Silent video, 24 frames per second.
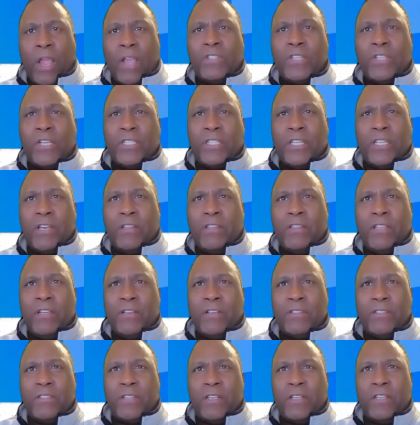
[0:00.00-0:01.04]
As you can tell,
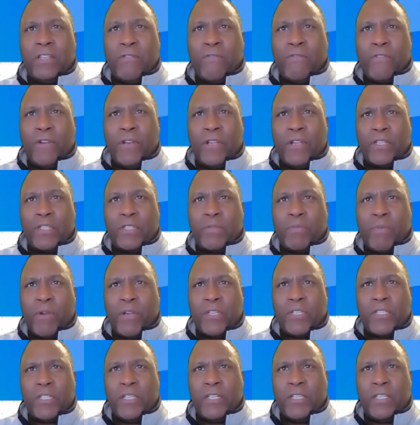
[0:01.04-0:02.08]
there's a different
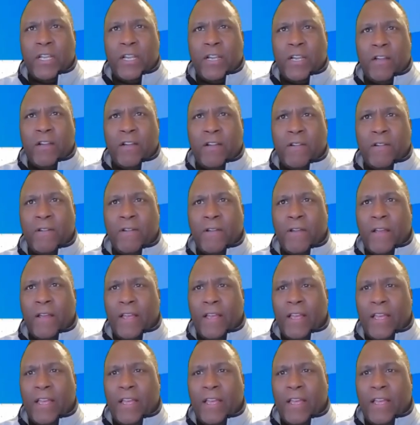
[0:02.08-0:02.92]
expression there.